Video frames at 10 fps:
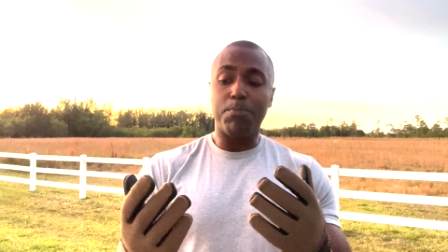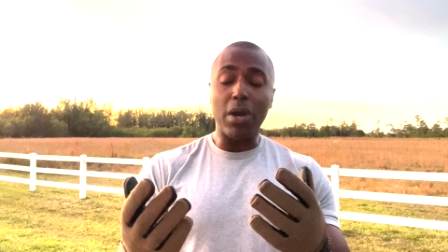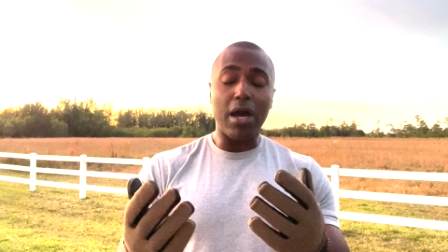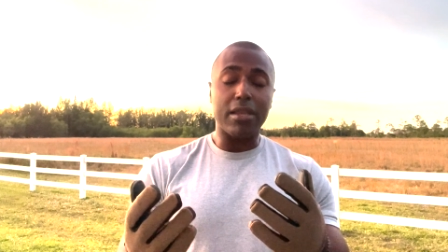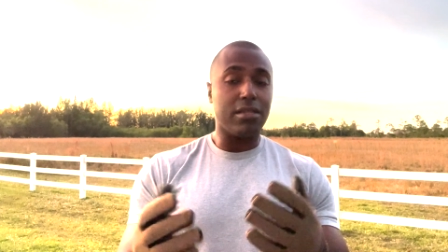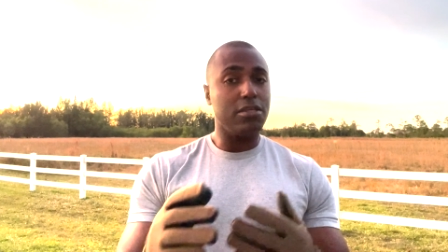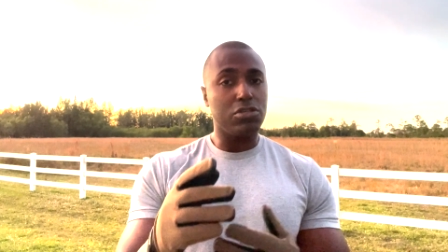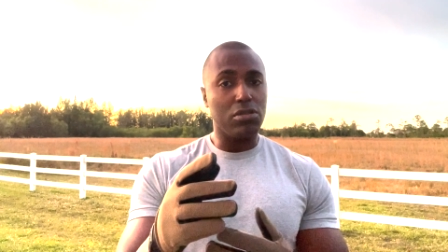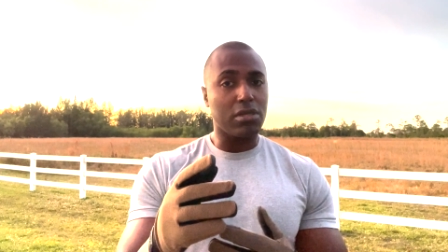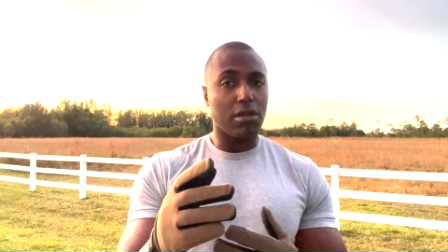but unless
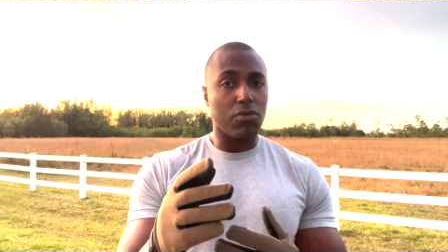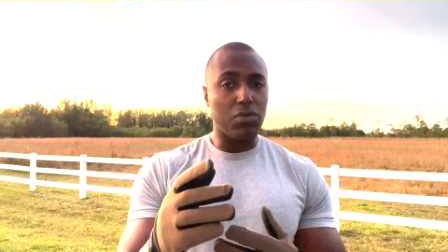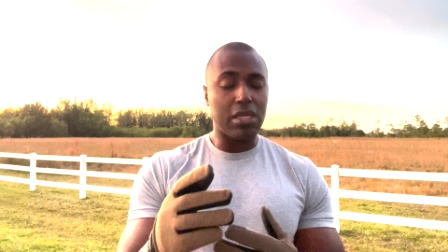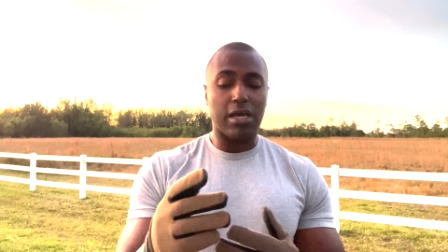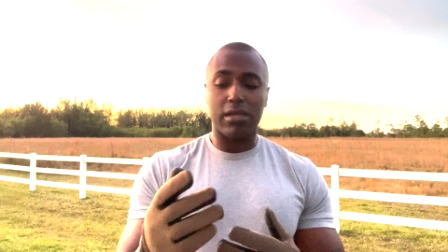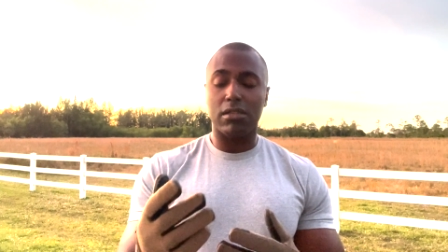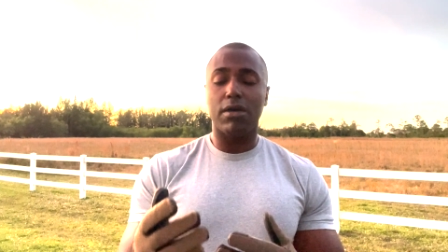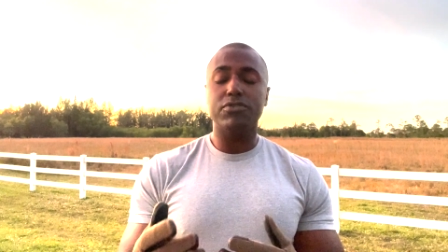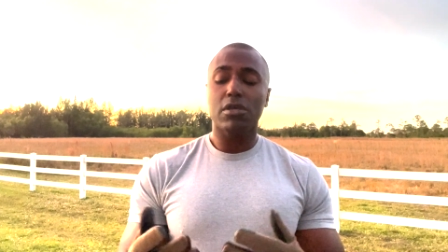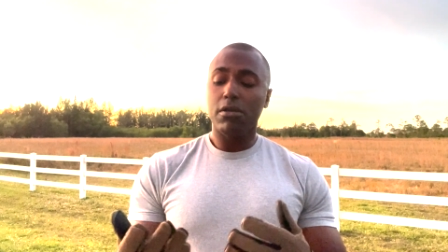you look at our Recon
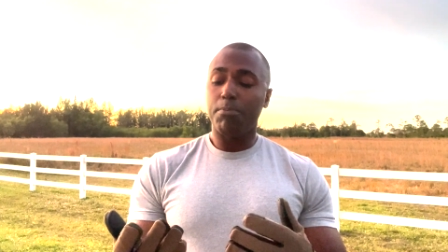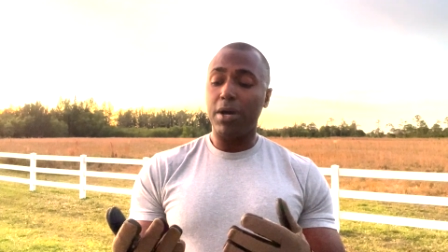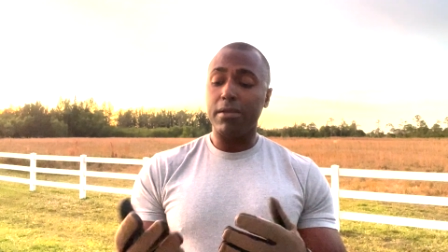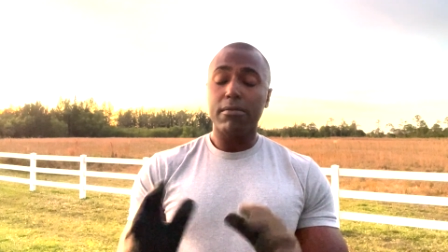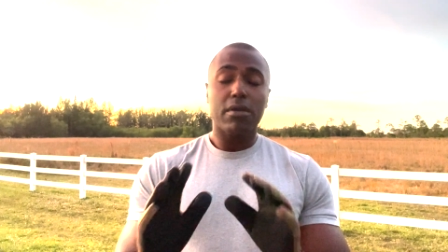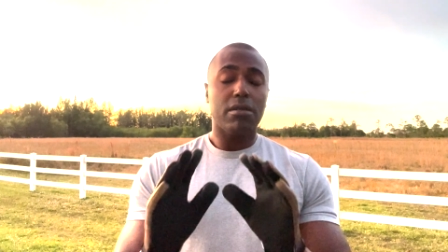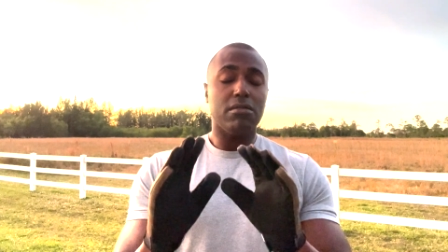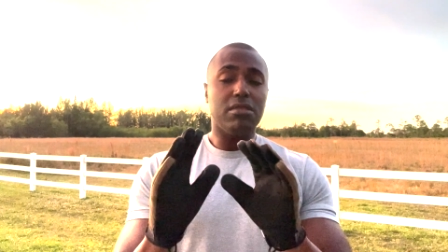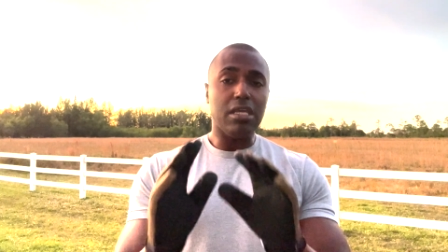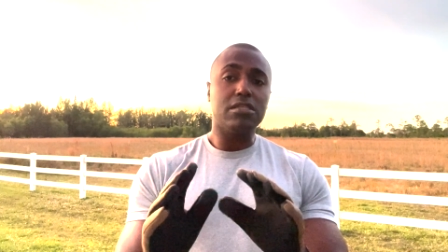gloves, but
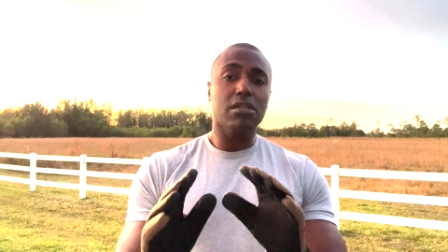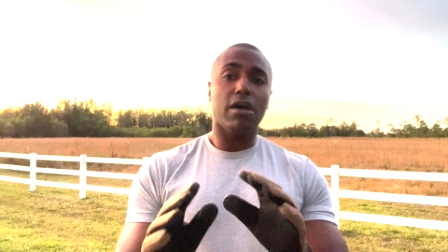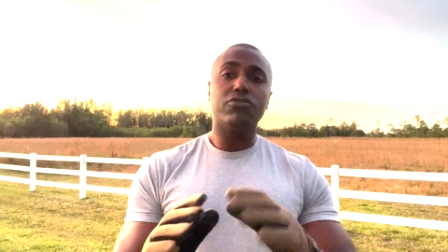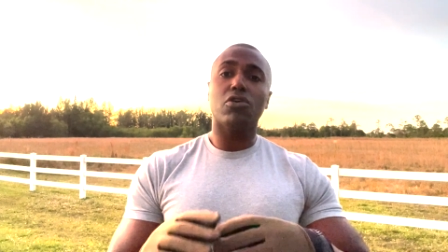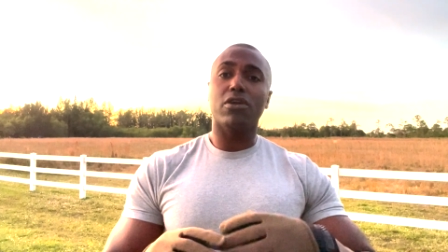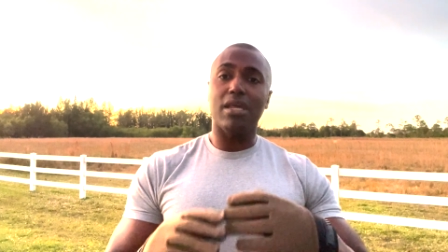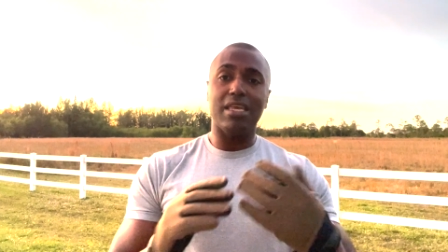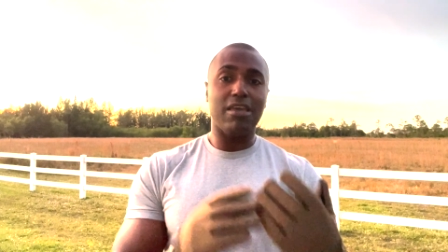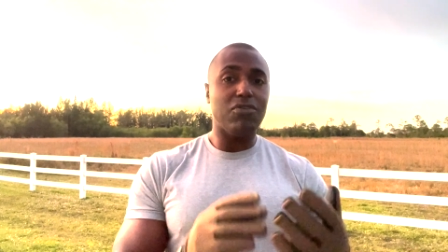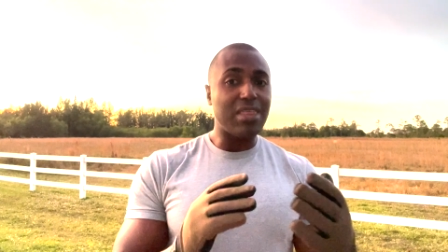these gloves are gonna
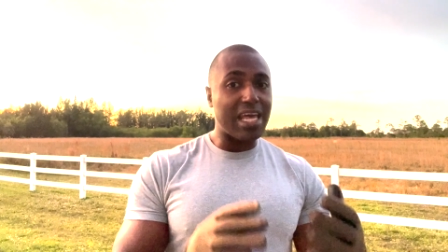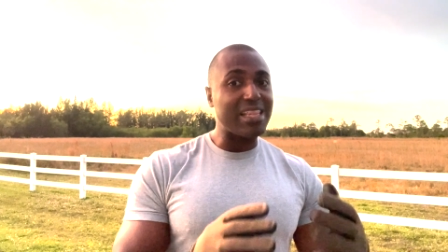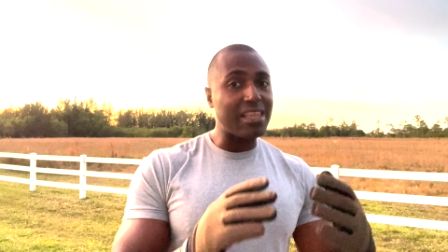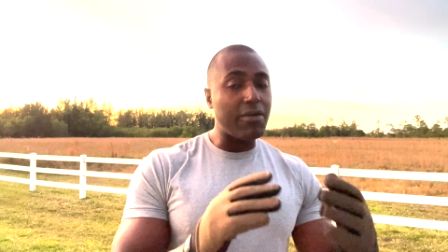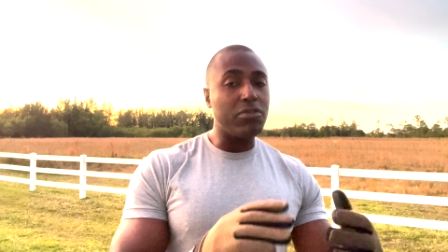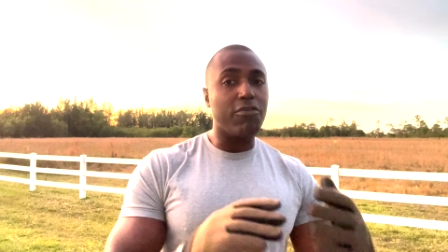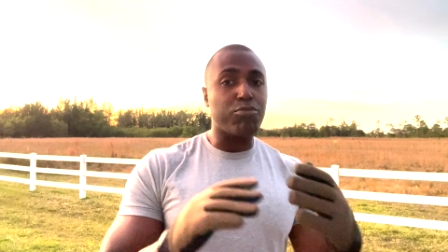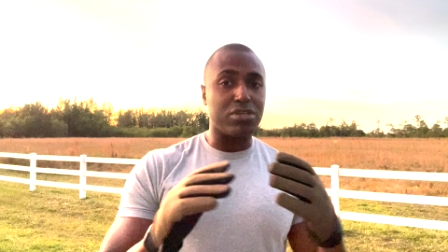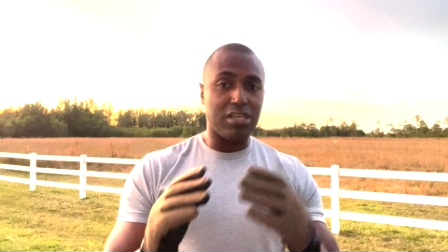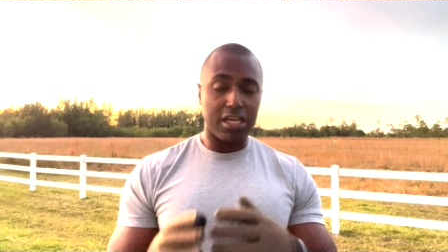give you that level of
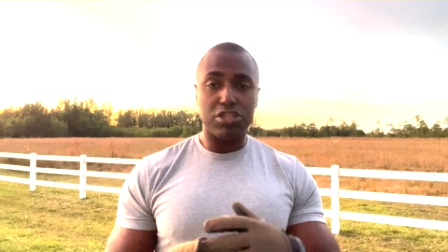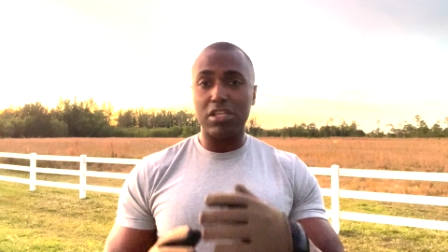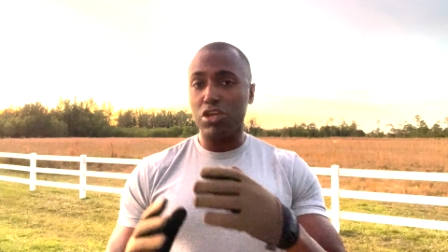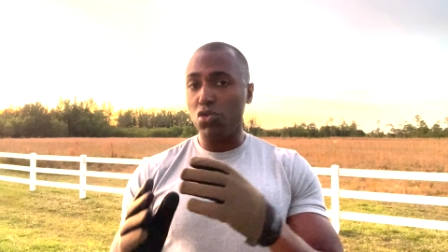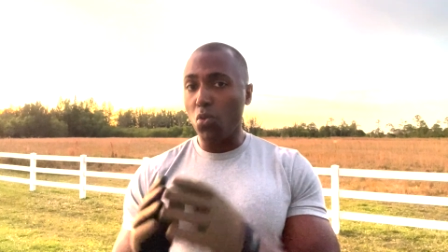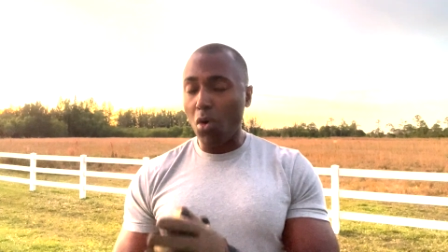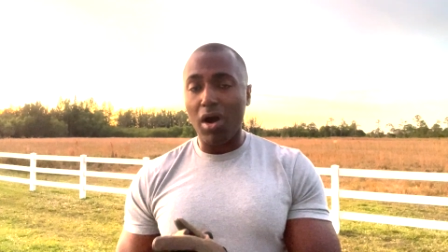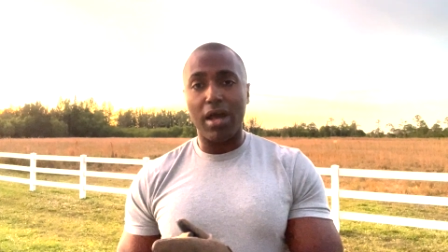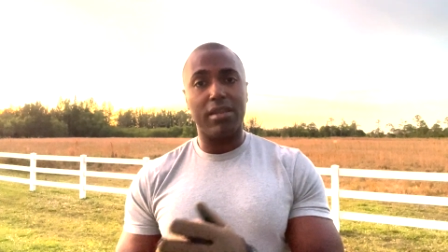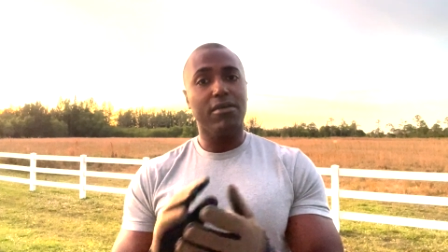protection that you
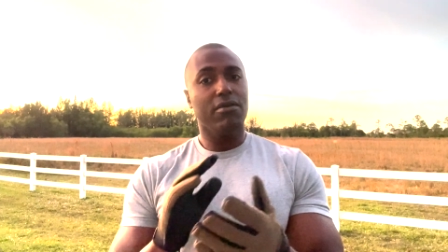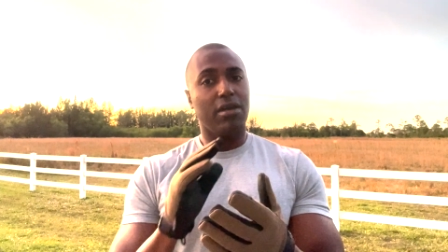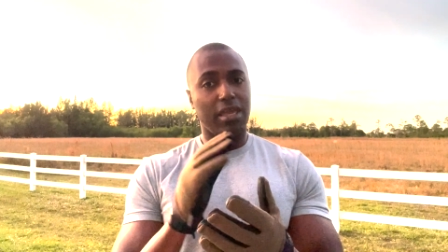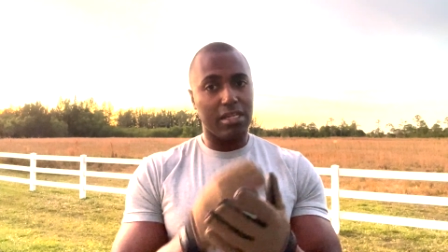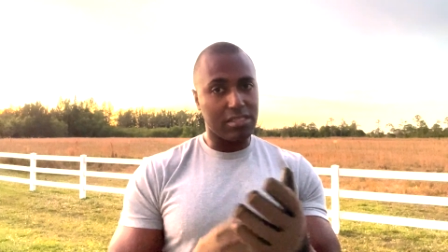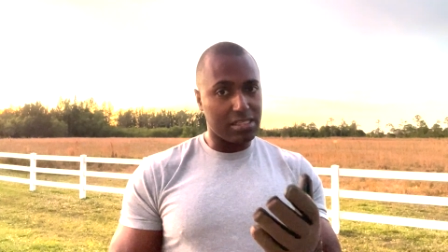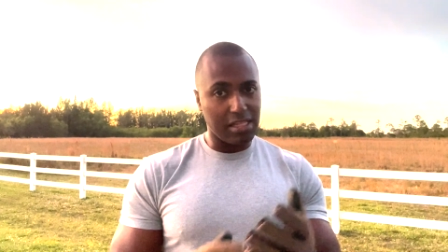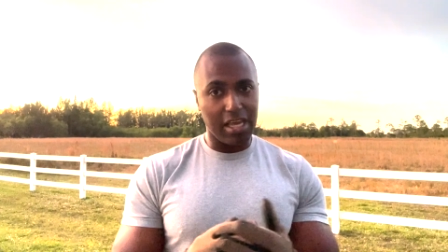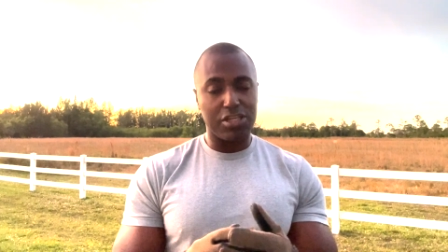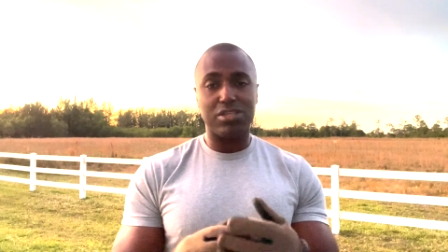want against the
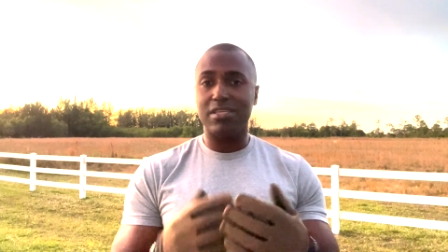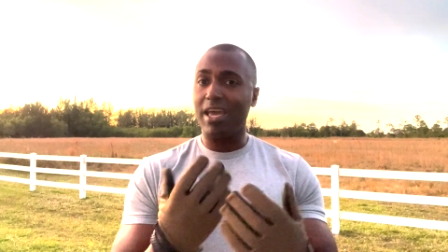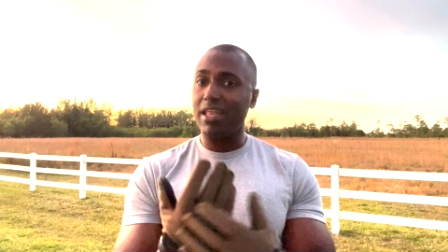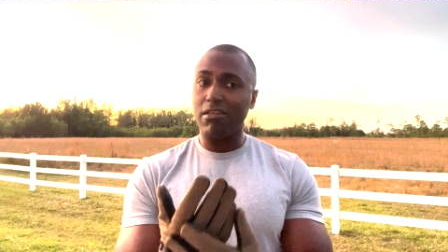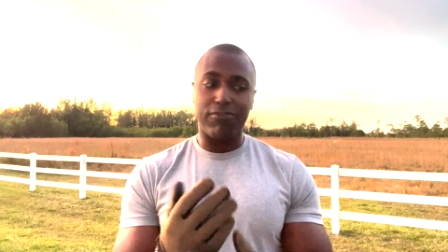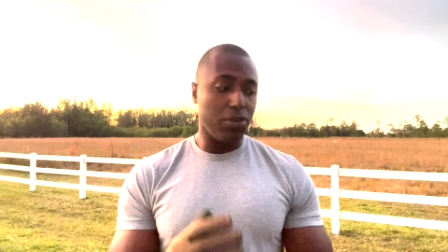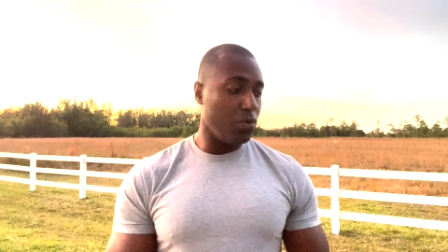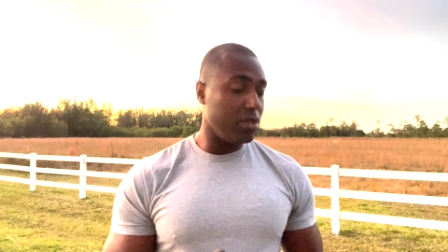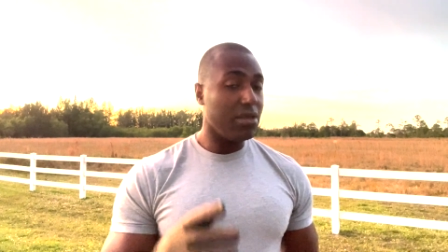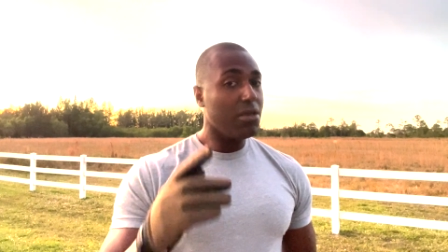slashes and the
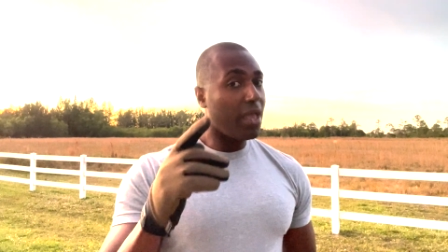fluid,